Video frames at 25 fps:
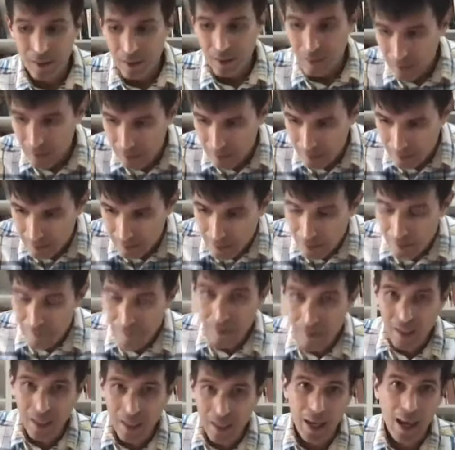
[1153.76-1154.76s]

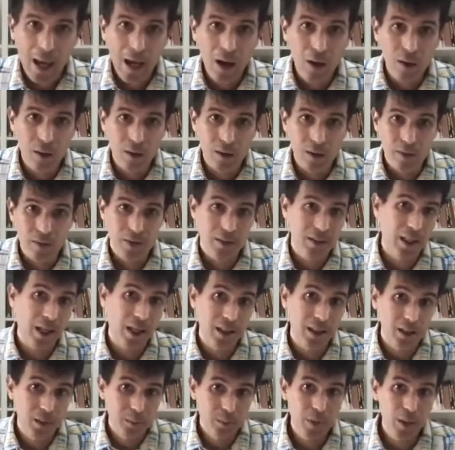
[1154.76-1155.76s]
leaving out of
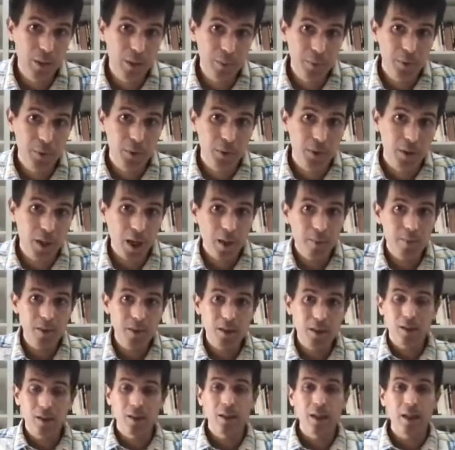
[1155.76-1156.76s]
asylum people who came to
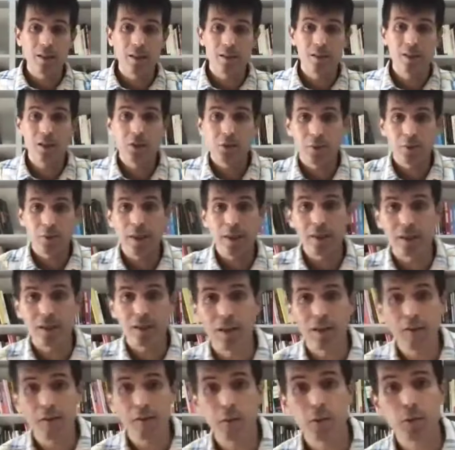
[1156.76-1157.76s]
the United States without the
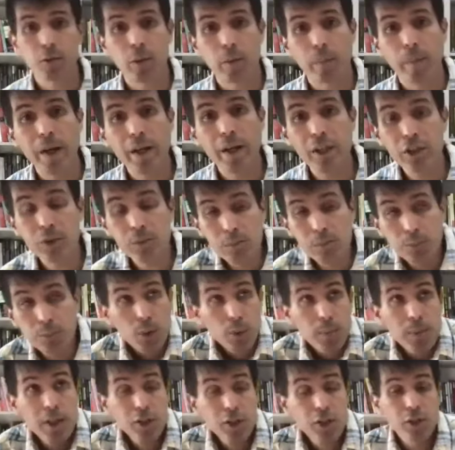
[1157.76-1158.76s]
government's
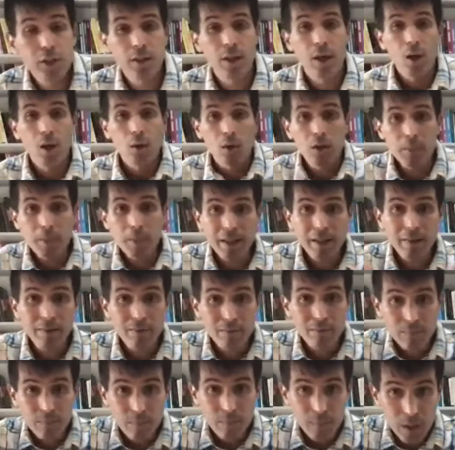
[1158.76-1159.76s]
permission would make
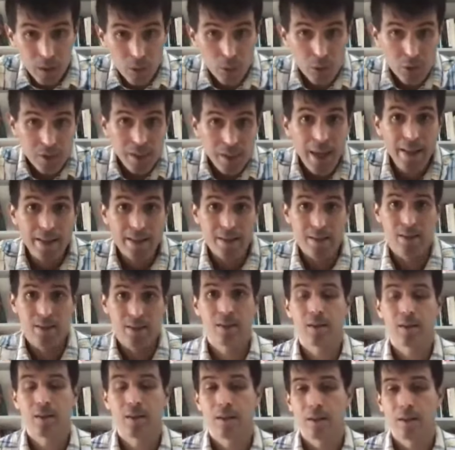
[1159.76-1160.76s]
little
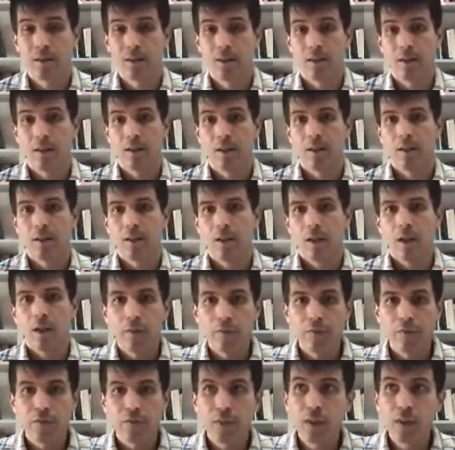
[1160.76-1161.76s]
sense
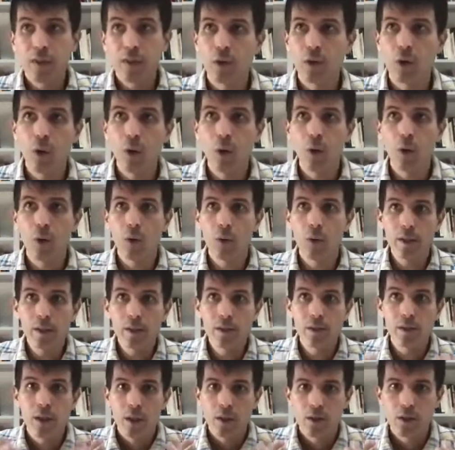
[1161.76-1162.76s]
if the goal
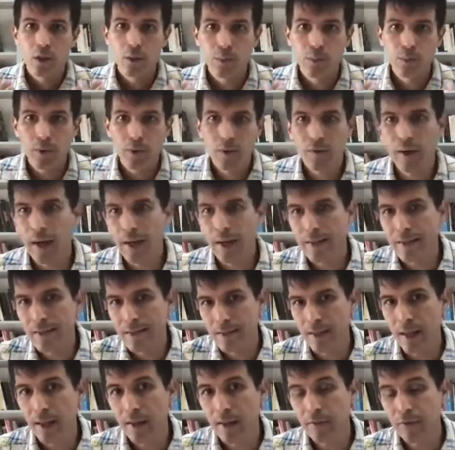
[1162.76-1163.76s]
is to provide
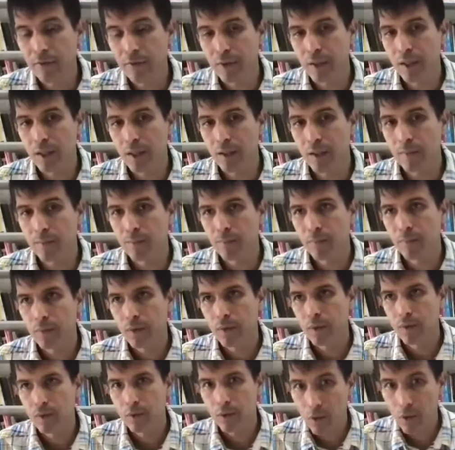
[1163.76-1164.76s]
safety
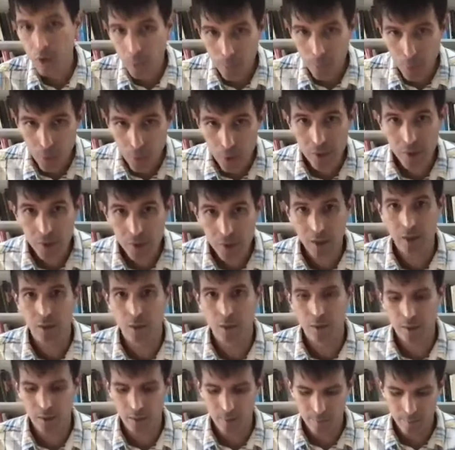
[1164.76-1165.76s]
to the
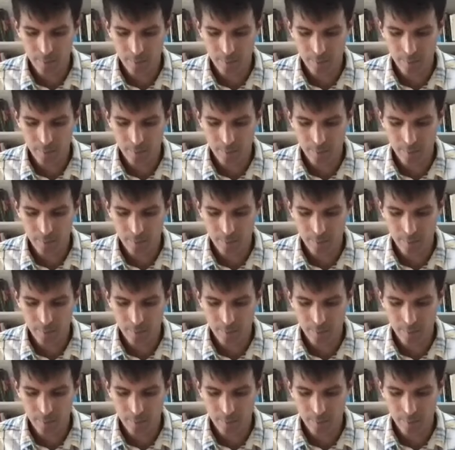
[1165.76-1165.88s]
persecuted.